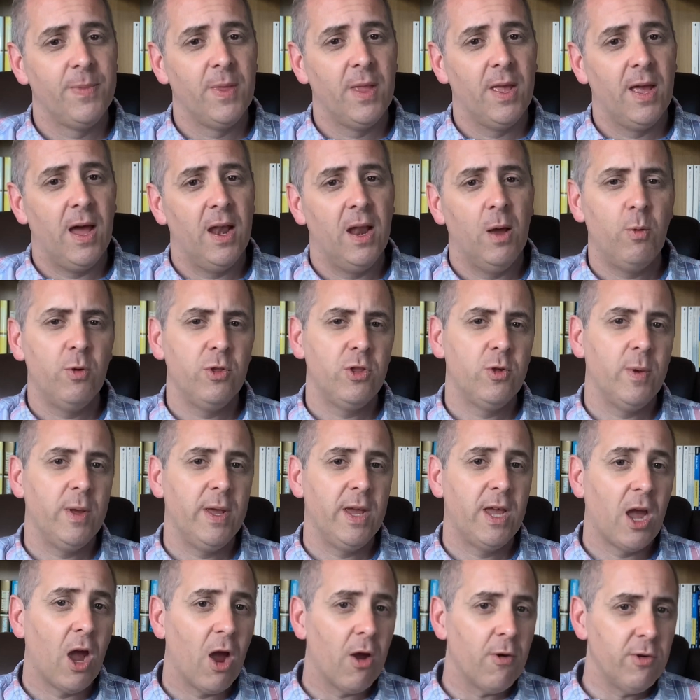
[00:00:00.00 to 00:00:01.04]
And I want to
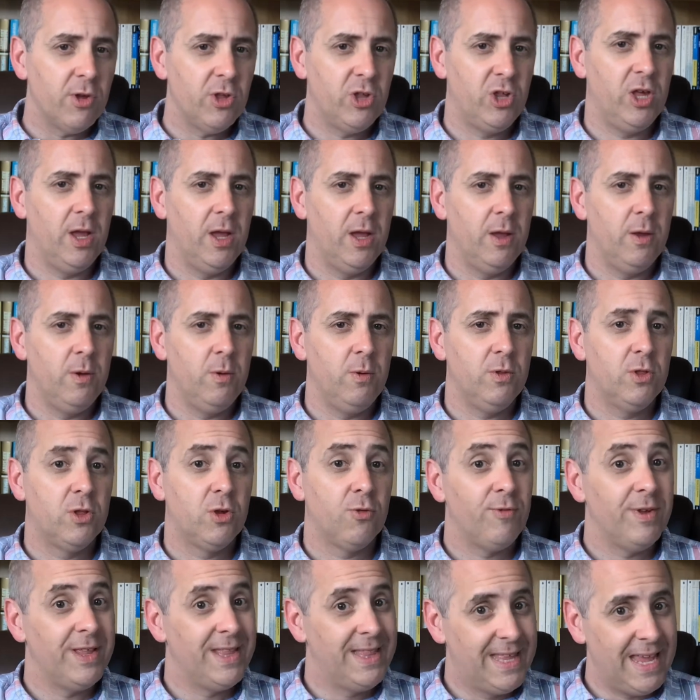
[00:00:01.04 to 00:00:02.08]
encourage you to
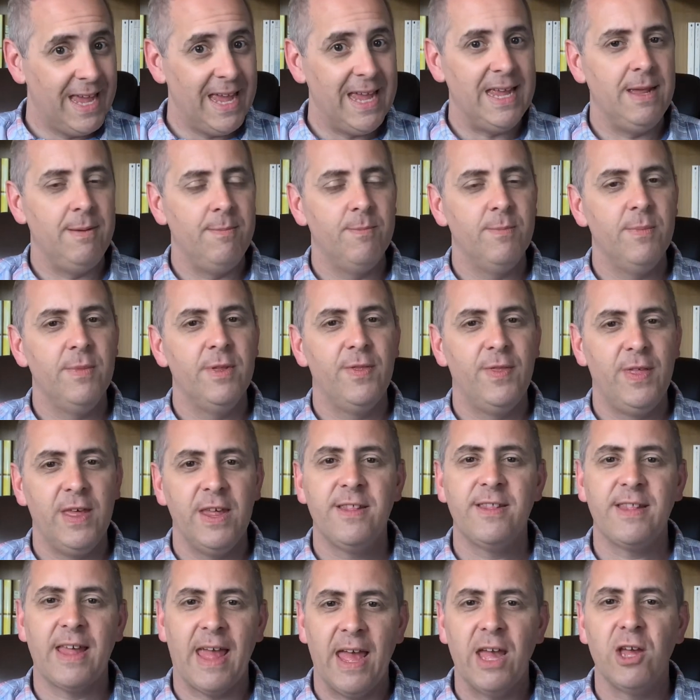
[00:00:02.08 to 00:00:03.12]
redeem
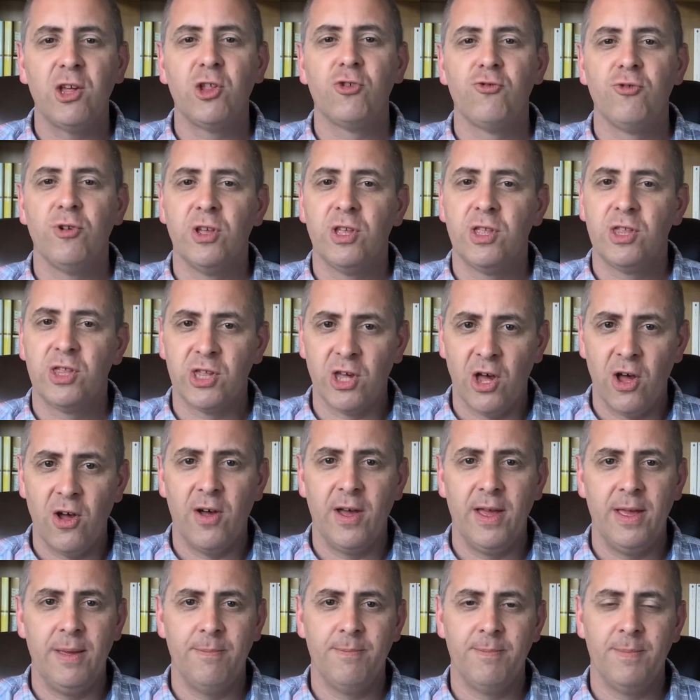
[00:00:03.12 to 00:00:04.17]
this extra
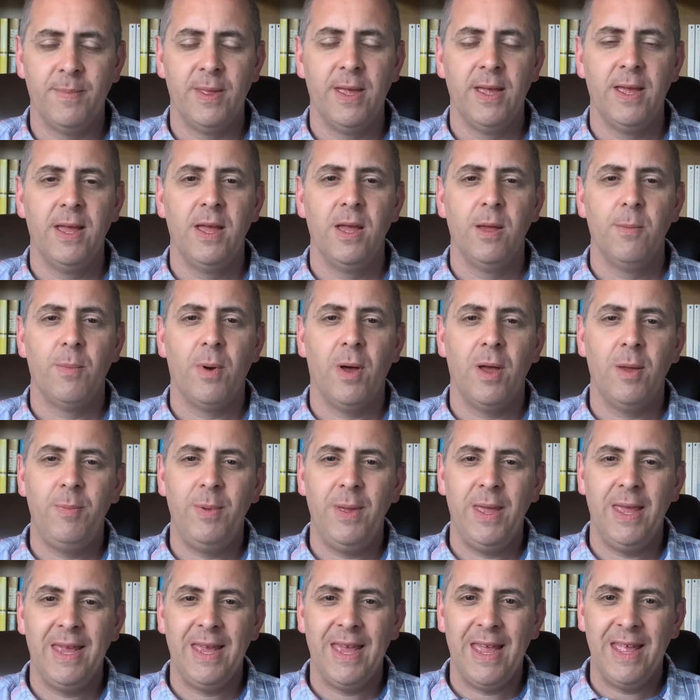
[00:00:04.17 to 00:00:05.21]
time by
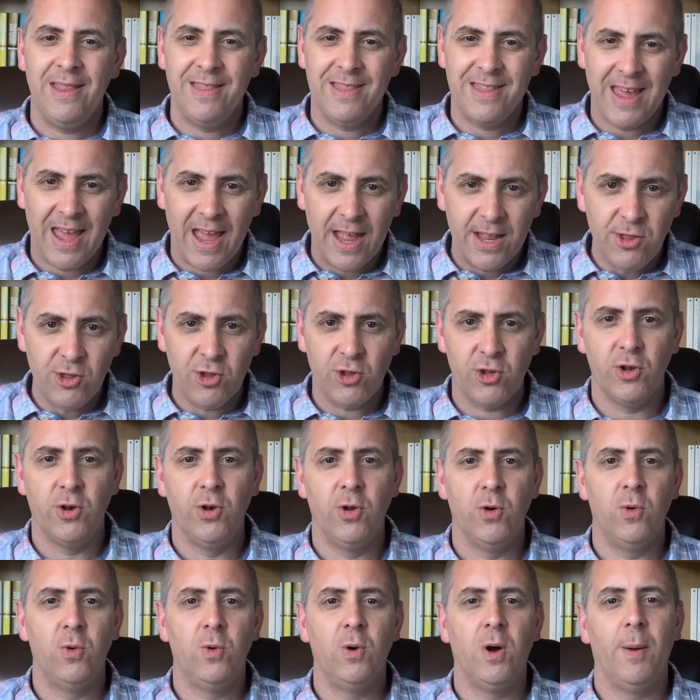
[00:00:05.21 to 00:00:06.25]
being
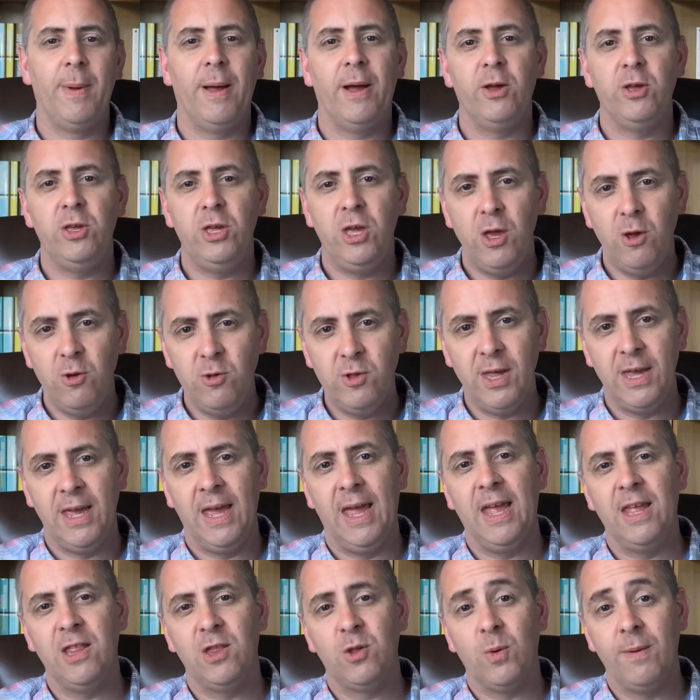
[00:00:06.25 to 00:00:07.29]
intentional about using
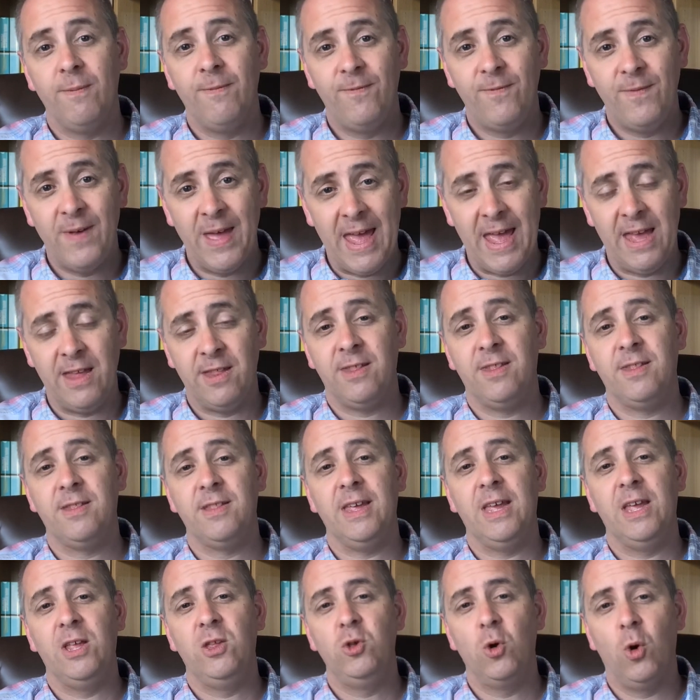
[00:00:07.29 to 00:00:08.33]
it to invest
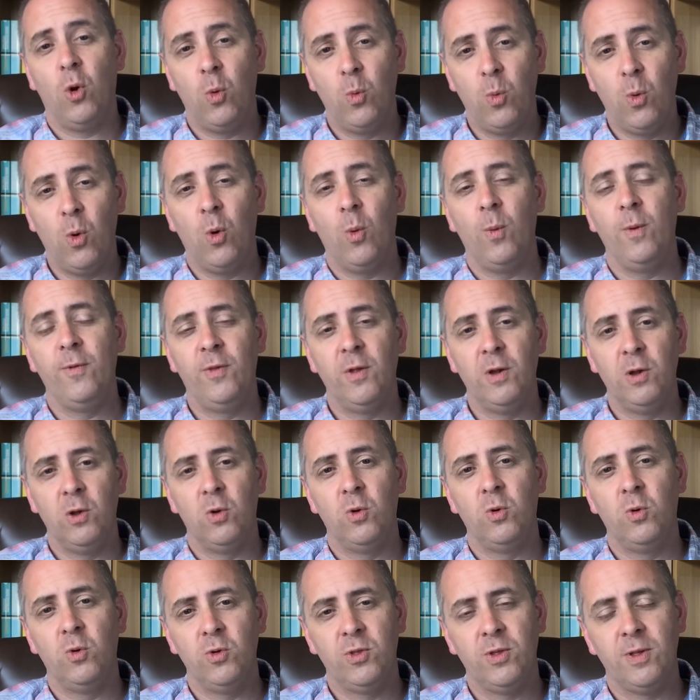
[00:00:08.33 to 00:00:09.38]
in your walk with the
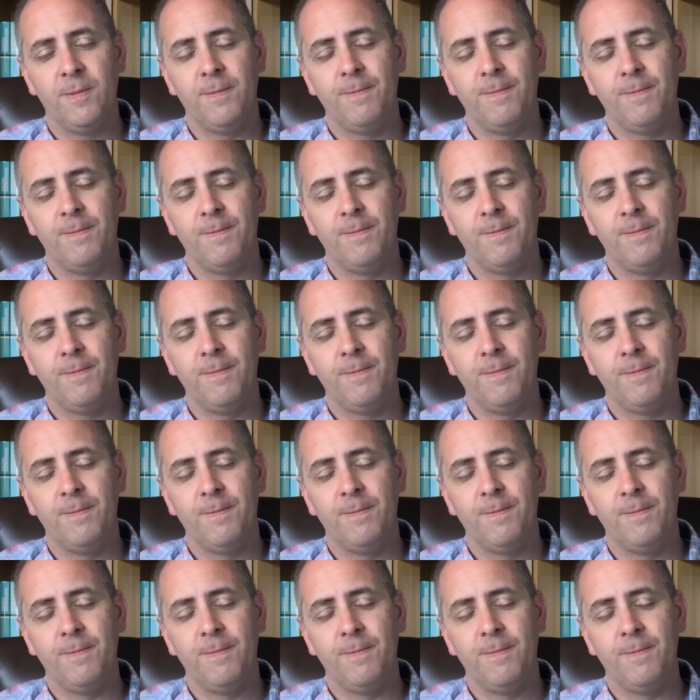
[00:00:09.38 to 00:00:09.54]
Lord.